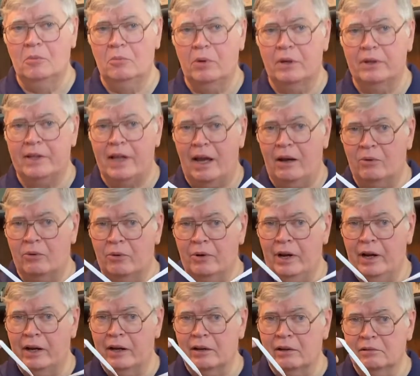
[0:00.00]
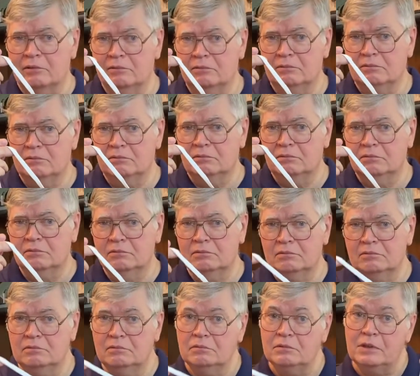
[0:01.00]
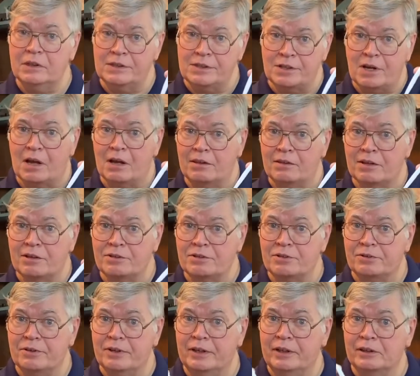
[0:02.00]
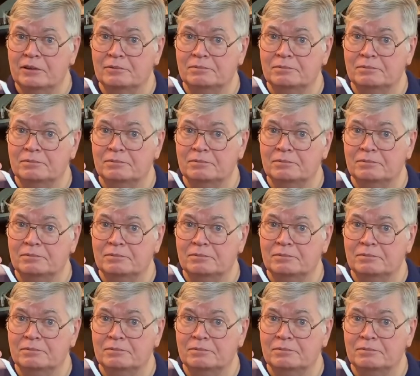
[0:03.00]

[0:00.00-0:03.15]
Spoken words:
But that ring is on the string.